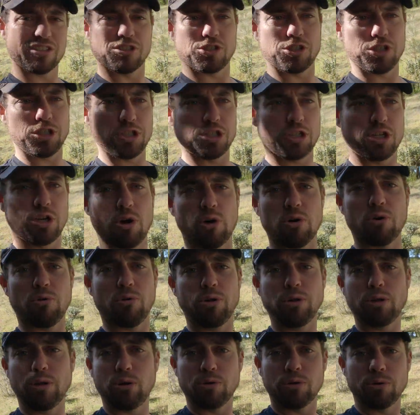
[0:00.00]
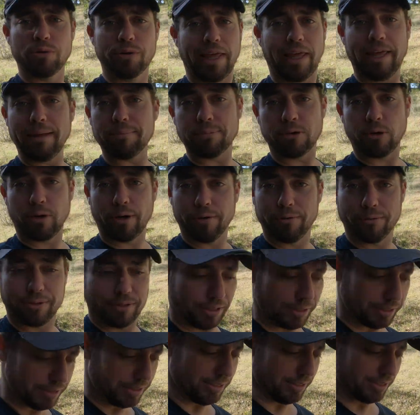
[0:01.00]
Just go to a local campground.